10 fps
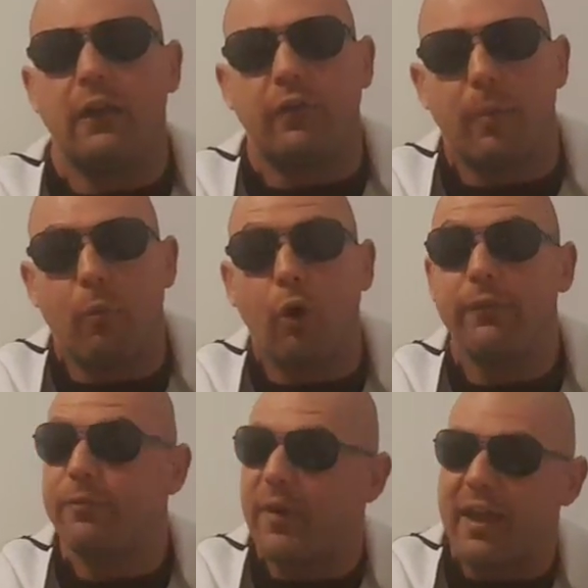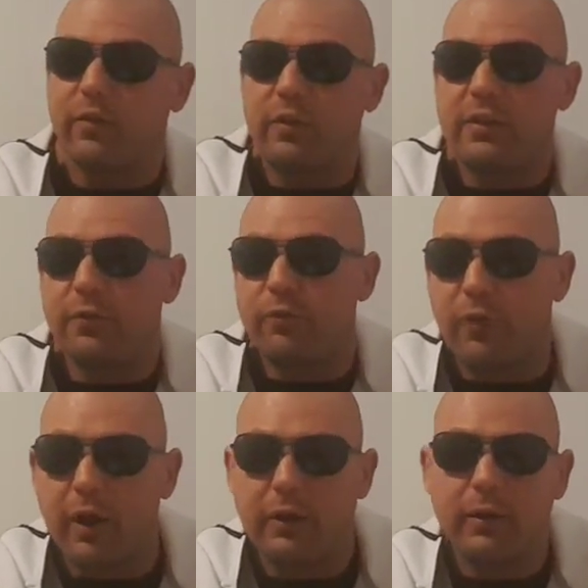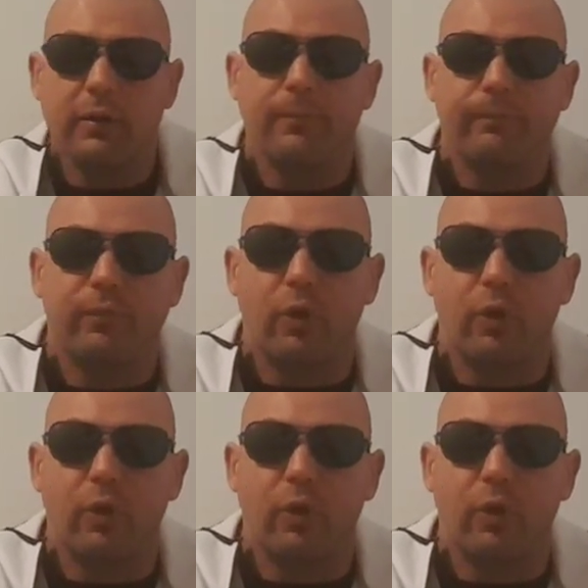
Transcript: The more fancy the fund,